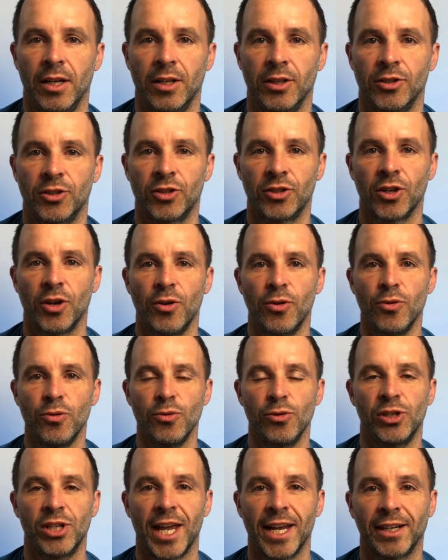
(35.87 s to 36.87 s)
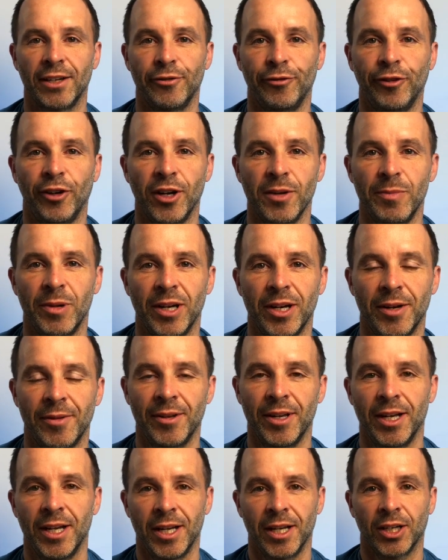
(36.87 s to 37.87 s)
So Tecnifibre,
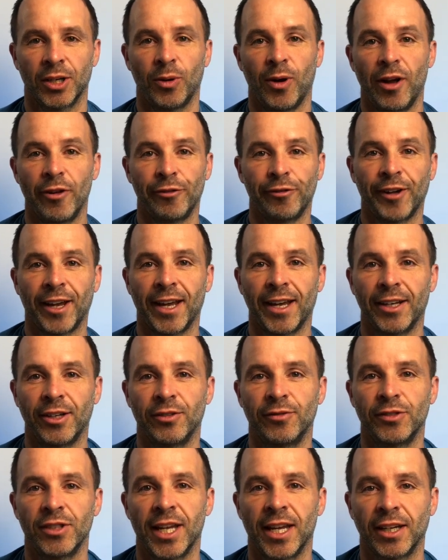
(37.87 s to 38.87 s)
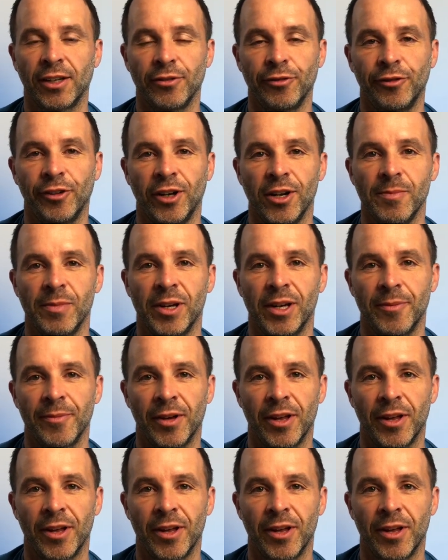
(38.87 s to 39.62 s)
quite a fan of Tecnifibre.